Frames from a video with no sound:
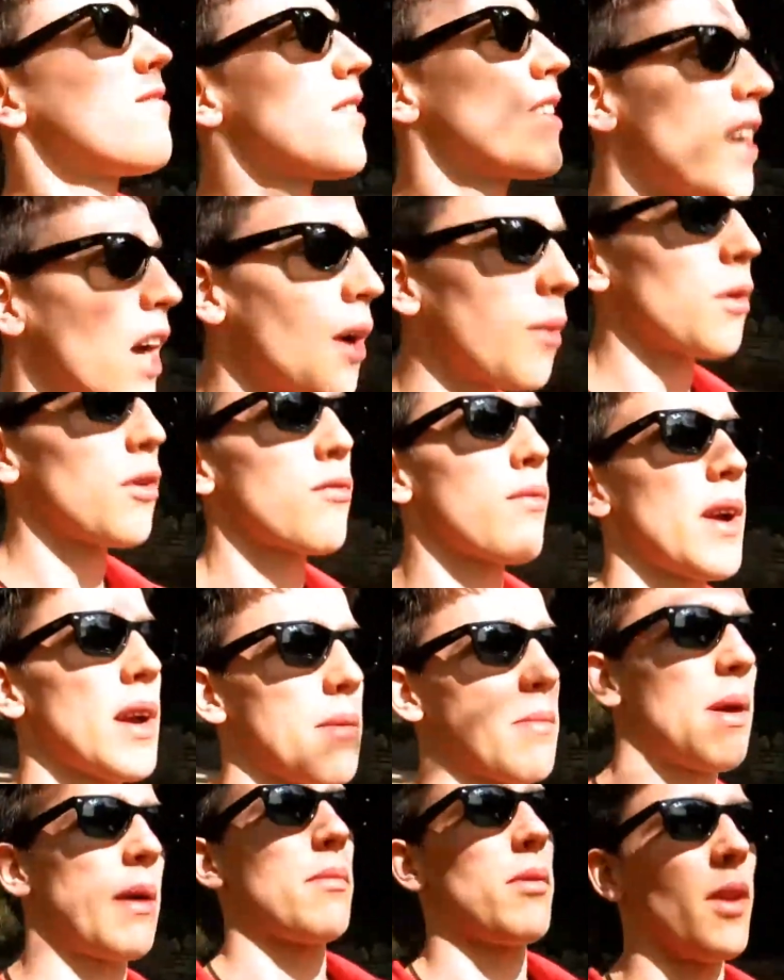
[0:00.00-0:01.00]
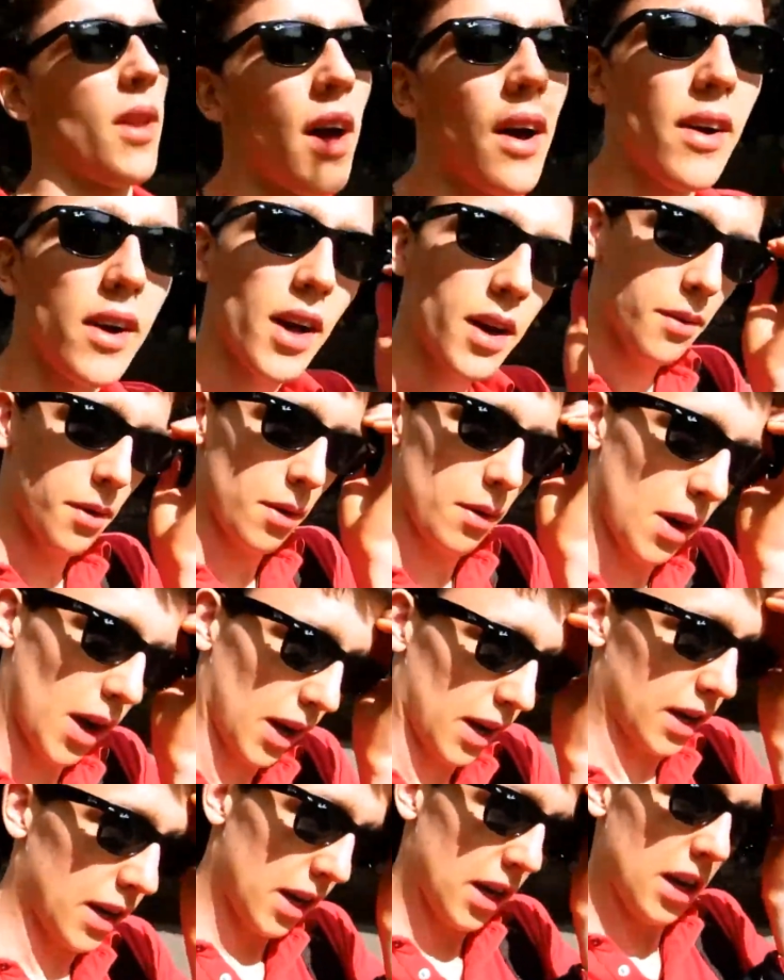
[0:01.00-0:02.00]
Kind of want to ring people though, kind of want to
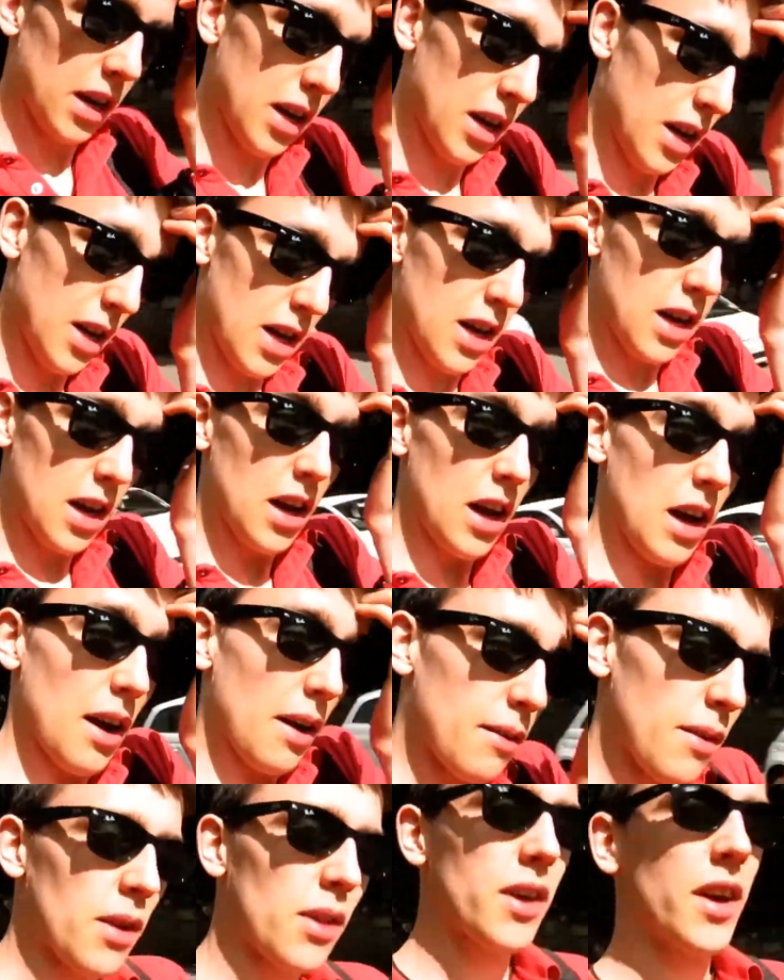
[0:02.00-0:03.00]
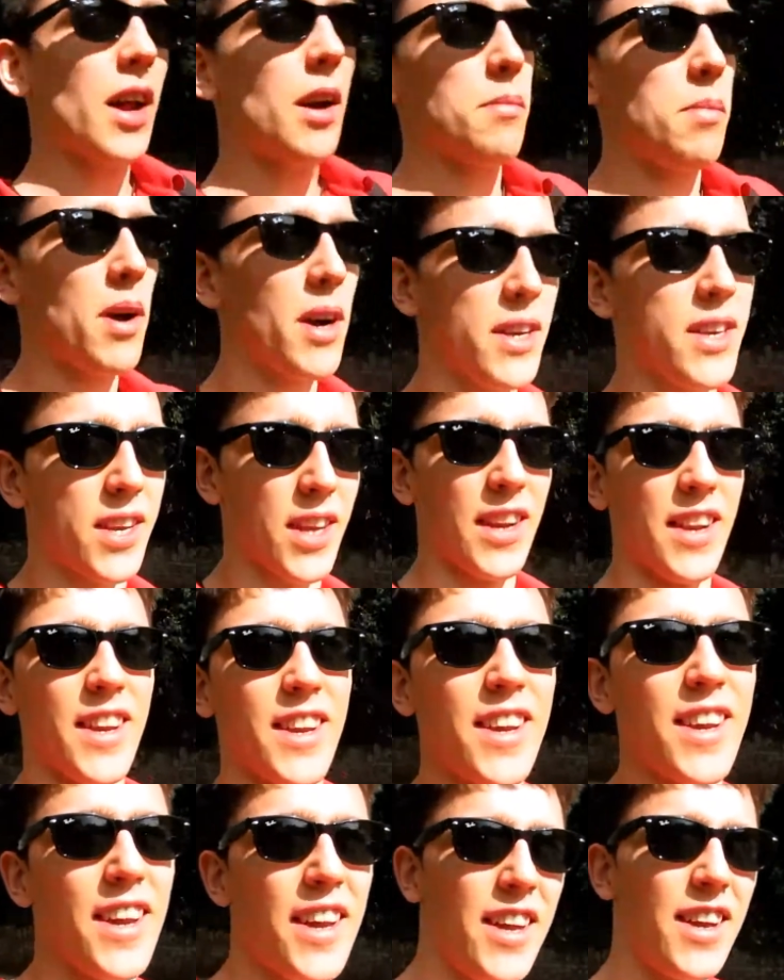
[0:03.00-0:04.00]
like... I'm not the kind of person
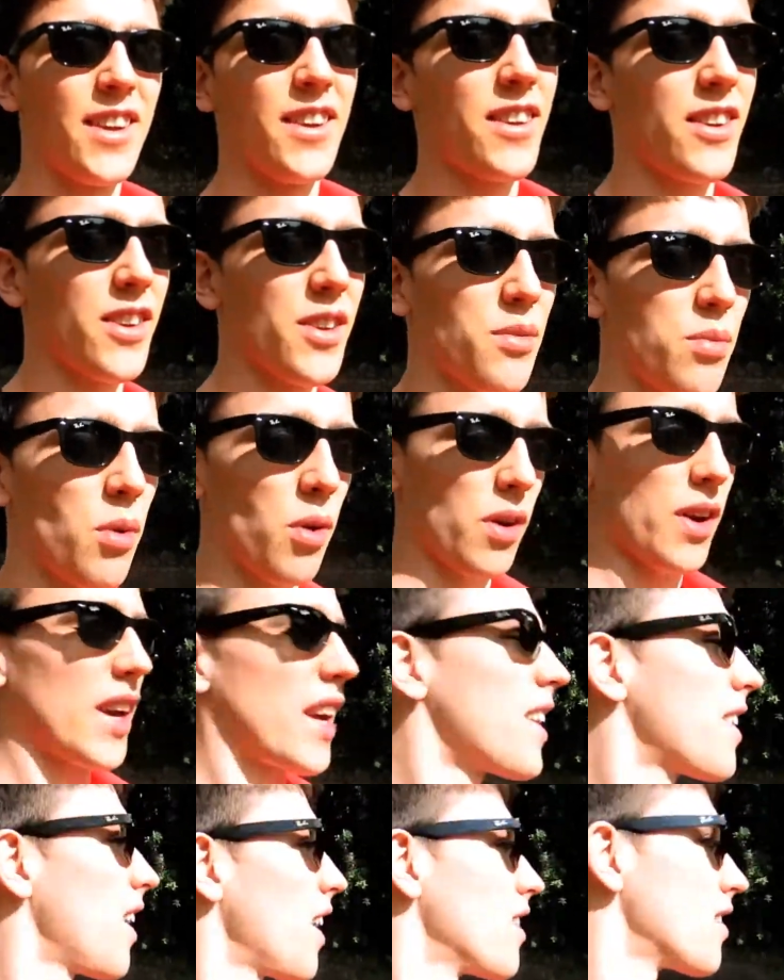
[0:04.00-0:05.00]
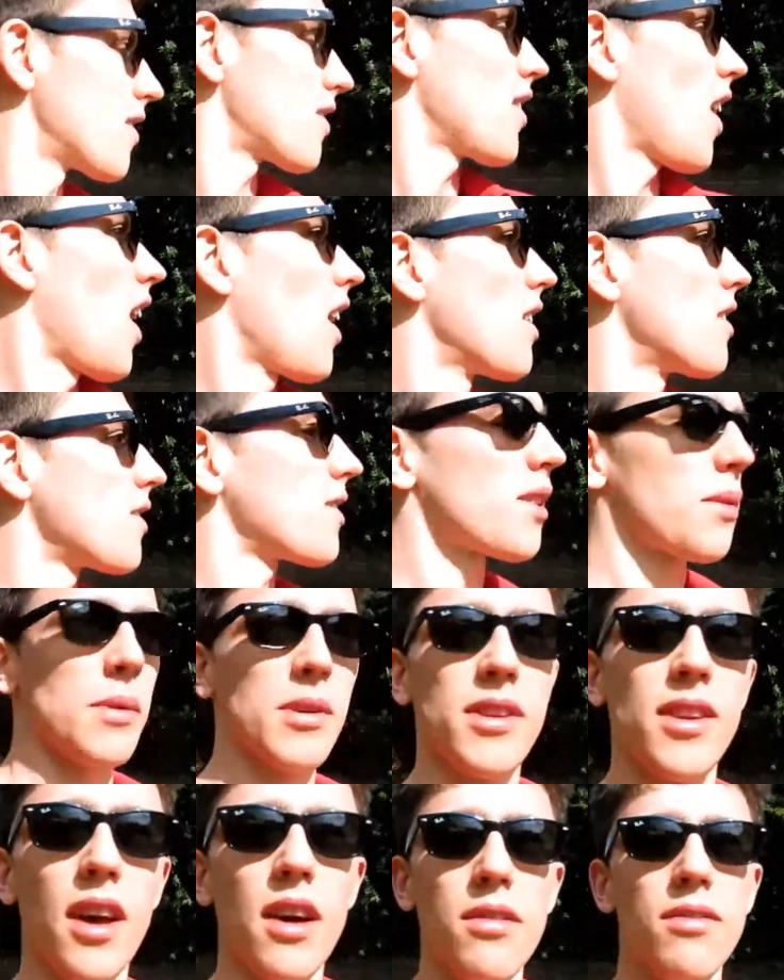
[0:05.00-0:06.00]
who can just walk in like silence to
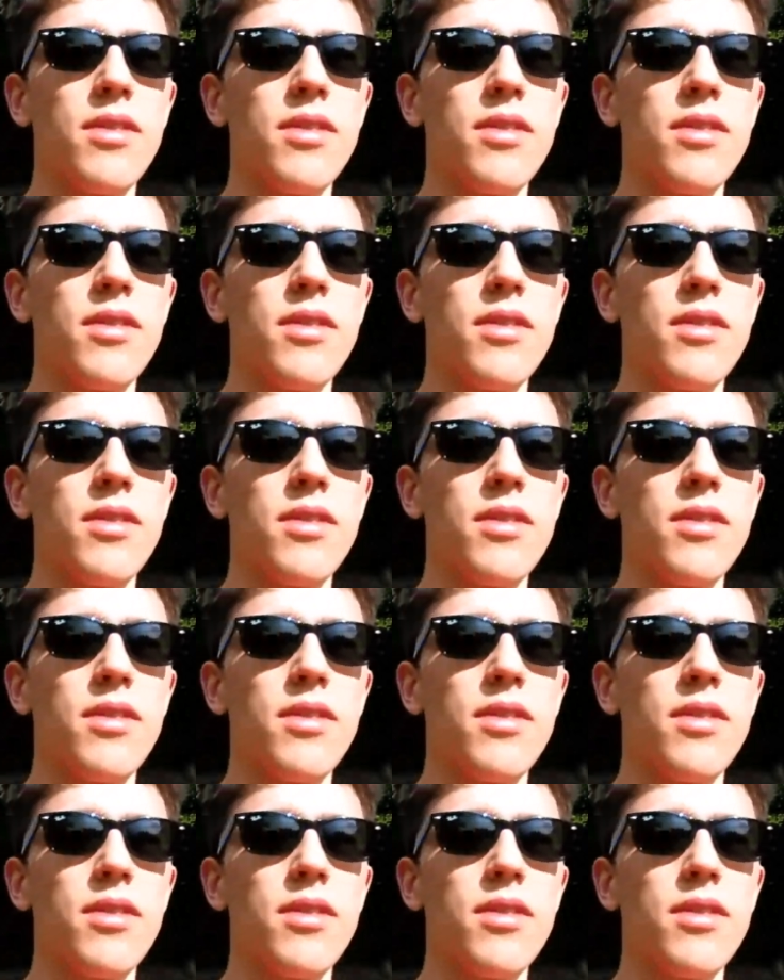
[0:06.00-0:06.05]
myself.